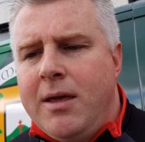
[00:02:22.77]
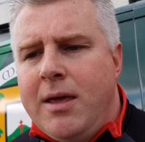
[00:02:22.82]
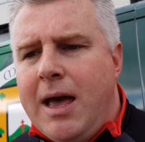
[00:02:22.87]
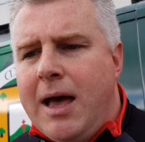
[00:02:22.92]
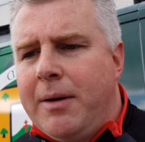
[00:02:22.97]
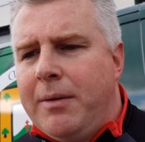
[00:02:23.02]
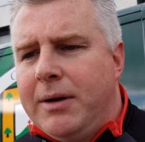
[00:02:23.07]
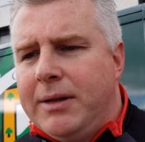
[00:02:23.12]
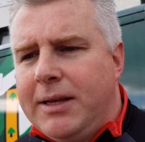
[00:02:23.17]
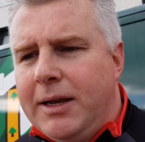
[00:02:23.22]

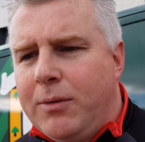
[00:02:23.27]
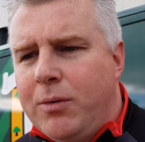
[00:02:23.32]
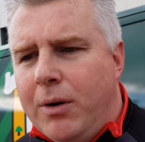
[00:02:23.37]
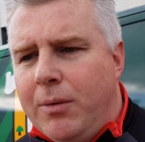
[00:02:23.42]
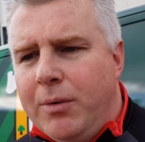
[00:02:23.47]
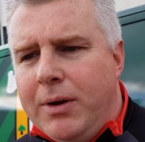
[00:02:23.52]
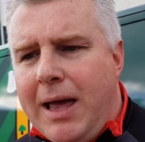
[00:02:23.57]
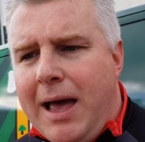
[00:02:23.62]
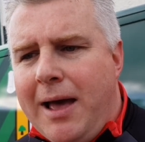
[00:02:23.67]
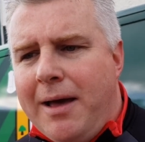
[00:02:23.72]
Yeah, well, I think
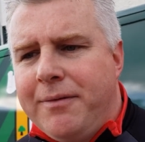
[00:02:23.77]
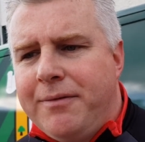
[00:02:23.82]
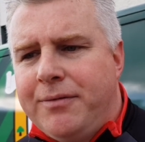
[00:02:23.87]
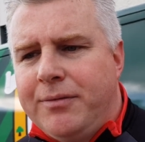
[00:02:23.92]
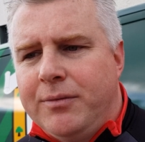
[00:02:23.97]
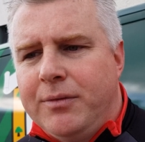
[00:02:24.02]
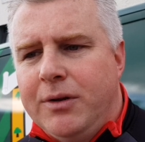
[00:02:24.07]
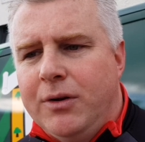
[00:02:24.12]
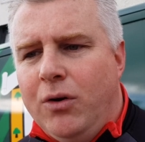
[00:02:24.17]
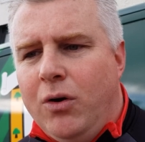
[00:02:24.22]
what we
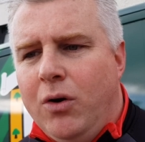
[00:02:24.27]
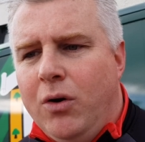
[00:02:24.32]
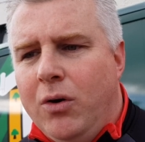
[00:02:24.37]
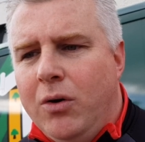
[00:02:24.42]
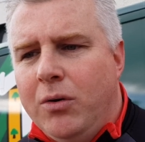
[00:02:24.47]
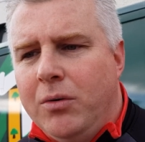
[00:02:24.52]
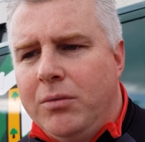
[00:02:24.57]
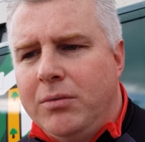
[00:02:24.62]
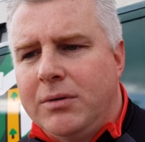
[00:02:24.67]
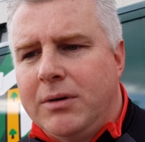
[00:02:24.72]
have, you
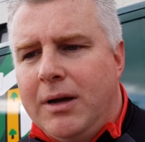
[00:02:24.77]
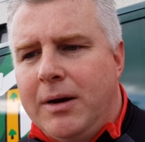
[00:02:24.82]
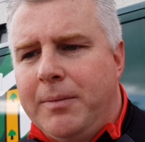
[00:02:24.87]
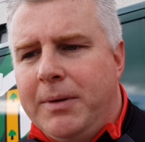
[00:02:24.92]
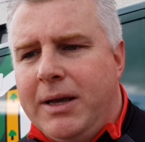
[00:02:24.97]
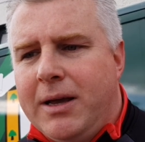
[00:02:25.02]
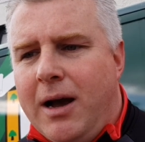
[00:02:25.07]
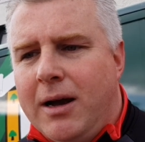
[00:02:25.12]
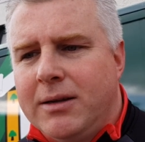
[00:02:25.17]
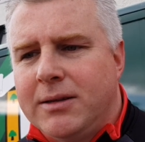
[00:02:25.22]
know, got to
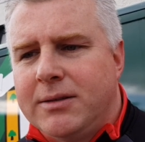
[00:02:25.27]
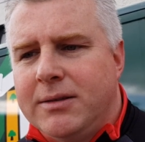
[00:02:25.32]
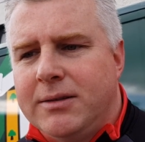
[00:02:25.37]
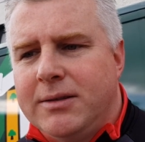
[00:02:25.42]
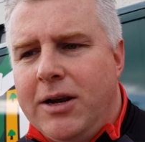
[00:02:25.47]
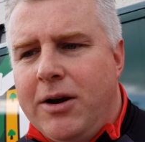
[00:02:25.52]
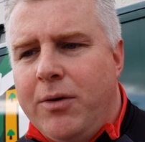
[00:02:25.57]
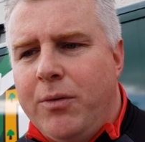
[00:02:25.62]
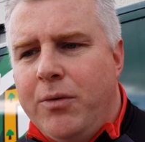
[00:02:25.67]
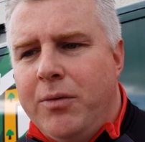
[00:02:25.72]
be
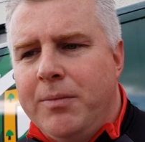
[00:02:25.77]
cognizant there.